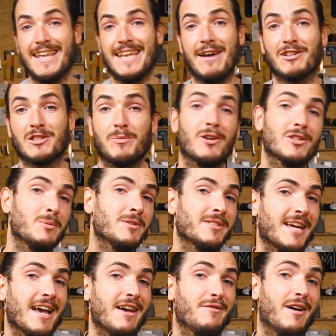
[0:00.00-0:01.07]
Now it's possible
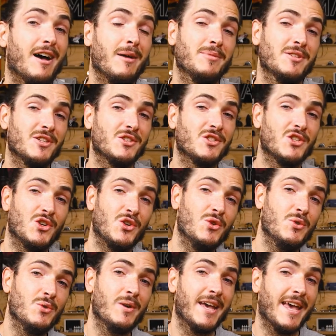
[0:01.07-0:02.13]
to have up to
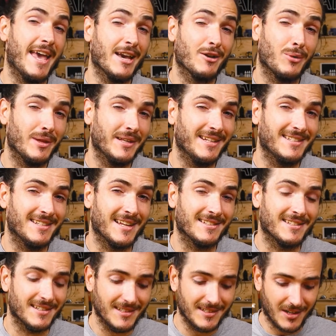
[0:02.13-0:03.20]
two air quality
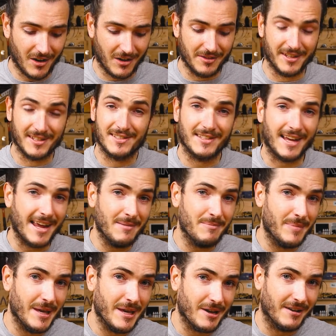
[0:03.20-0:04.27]
sensors on the
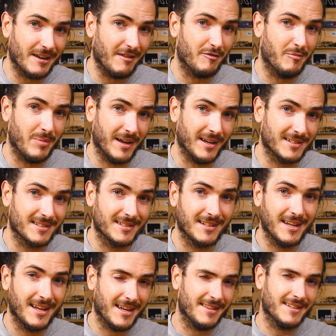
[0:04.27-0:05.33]
same PiicoDev bus.
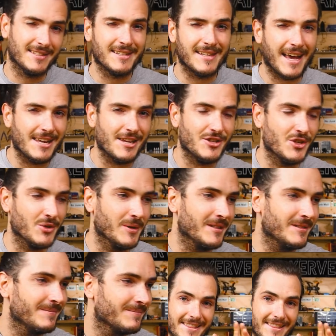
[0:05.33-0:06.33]
And this is how you do it.